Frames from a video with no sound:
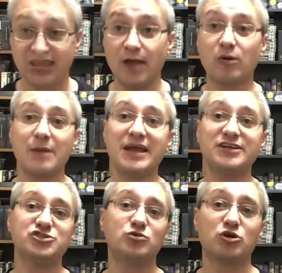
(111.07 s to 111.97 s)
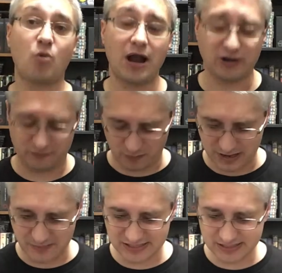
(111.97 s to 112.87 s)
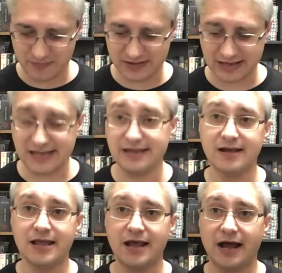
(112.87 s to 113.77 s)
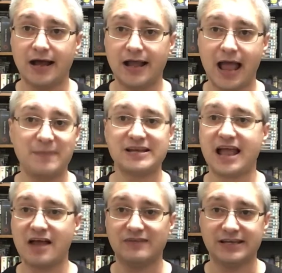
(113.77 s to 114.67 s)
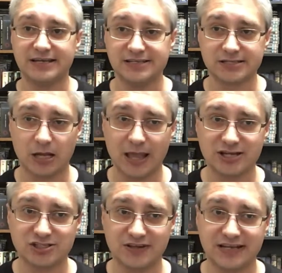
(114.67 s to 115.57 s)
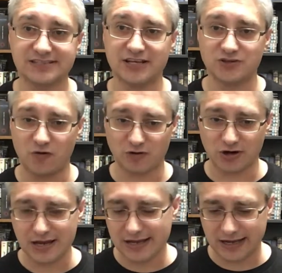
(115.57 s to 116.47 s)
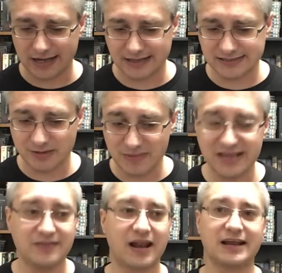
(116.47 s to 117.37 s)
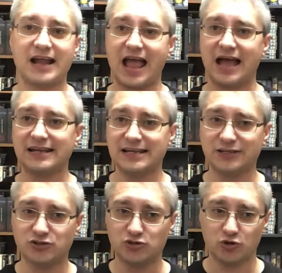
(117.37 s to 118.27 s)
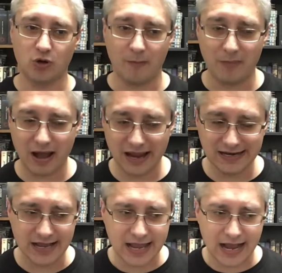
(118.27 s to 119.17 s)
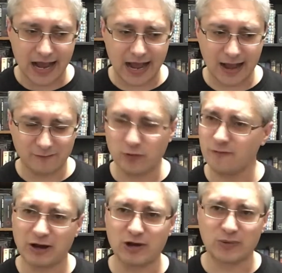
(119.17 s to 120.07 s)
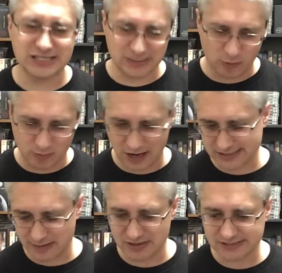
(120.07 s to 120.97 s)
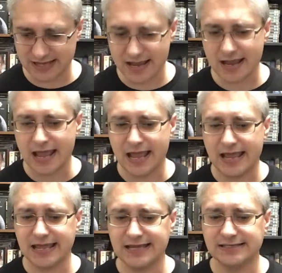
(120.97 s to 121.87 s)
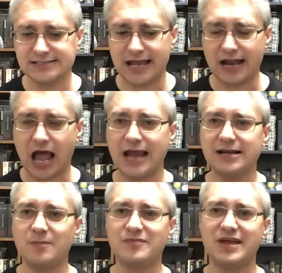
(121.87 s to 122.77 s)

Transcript: And what I managed to acquire from him is something that he uh, happened to have in his collection that he sent over uh, to me that I could add into mine uh, for a very reasonable price, I must say, is an item